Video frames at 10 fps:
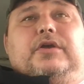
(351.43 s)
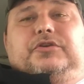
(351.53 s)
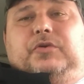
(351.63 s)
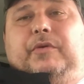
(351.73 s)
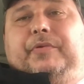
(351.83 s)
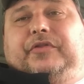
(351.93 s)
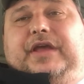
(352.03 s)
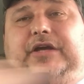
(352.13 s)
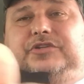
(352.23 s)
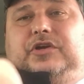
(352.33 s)
So we put
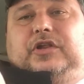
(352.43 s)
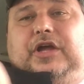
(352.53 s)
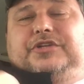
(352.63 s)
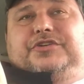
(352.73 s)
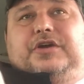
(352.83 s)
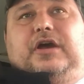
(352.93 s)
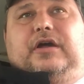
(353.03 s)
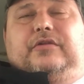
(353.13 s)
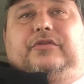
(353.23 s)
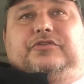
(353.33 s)
the extra clutch,
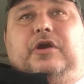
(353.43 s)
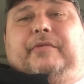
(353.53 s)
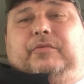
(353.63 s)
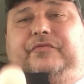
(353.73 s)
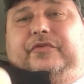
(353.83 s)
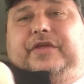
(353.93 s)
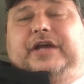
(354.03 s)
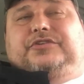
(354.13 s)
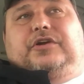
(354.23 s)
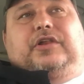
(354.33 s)
the drum in it for the
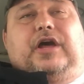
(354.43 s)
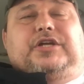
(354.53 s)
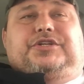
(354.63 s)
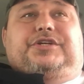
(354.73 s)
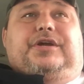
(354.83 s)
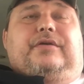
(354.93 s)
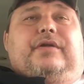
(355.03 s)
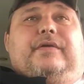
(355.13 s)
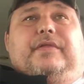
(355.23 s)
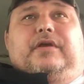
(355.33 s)
extra clutch,
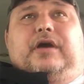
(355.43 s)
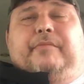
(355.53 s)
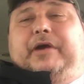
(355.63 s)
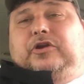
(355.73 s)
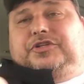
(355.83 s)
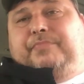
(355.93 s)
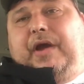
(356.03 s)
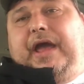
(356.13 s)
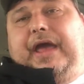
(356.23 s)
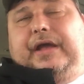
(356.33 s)
better
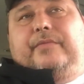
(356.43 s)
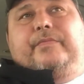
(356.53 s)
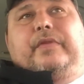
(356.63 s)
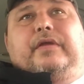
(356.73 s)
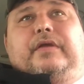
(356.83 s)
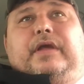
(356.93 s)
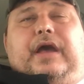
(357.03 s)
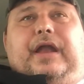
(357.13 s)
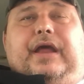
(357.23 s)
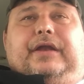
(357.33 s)
sprag.
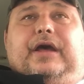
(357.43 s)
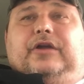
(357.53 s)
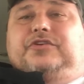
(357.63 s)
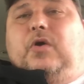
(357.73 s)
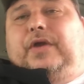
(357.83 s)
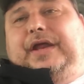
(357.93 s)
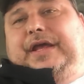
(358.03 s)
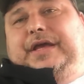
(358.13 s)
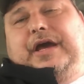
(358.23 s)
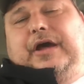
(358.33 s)
And then Tony,
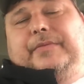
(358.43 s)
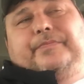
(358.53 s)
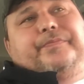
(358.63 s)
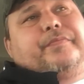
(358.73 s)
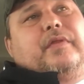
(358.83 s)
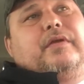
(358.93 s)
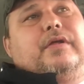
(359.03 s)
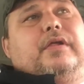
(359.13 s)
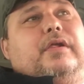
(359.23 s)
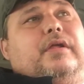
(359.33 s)
he, you
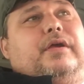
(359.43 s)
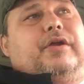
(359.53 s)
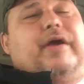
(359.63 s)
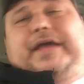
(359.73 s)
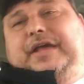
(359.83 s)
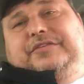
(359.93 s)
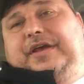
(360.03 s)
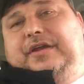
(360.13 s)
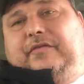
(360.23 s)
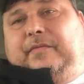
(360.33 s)
know, I can't say
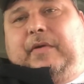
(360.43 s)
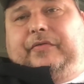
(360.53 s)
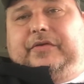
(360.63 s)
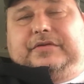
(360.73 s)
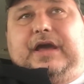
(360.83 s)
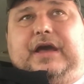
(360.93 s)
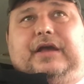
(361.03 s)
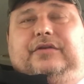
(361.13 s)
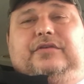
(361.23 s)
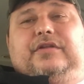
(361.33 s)
enough about this
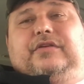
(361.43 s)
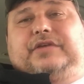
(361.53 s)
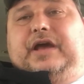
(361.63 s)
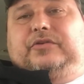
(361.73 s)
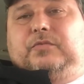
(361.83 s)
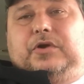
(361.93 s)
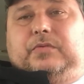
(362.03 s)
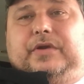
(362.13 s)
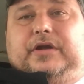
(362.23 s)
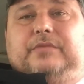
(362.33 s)
guy's work
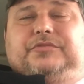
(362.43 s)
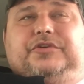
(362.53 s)
when it comes